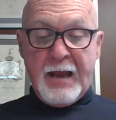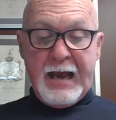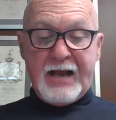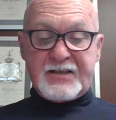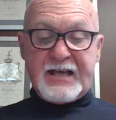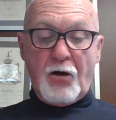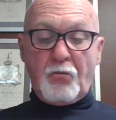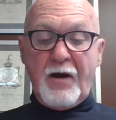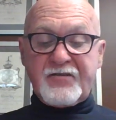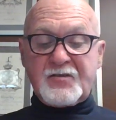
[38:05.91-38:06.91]
As thou
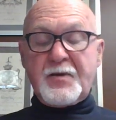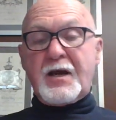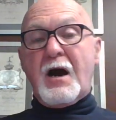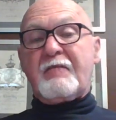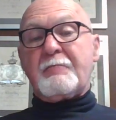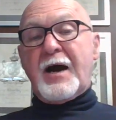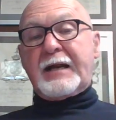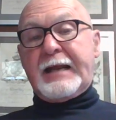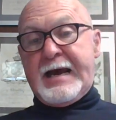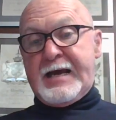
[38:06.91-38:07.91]
refst me of my
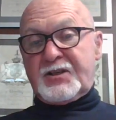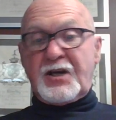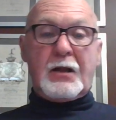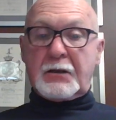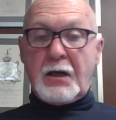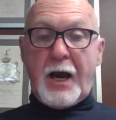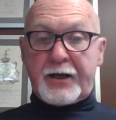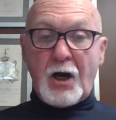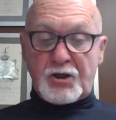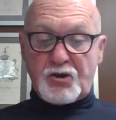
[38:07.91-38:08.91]
lands, I
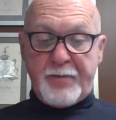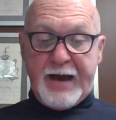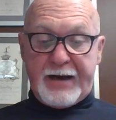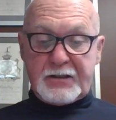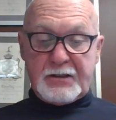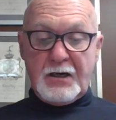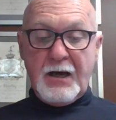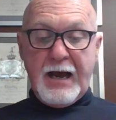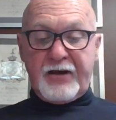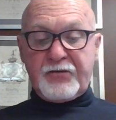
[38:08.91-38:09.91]
got you back.
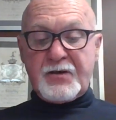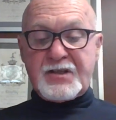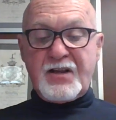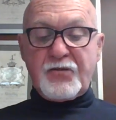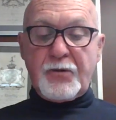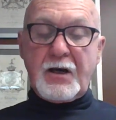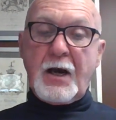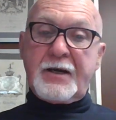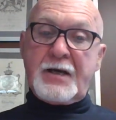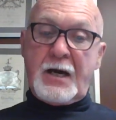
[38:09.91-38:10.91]
Act 3, Scene 3,
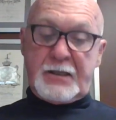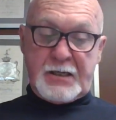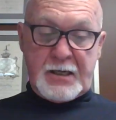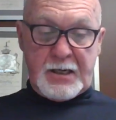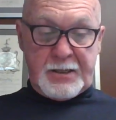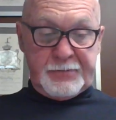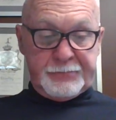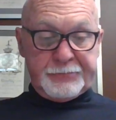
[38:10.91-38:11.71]
line 99.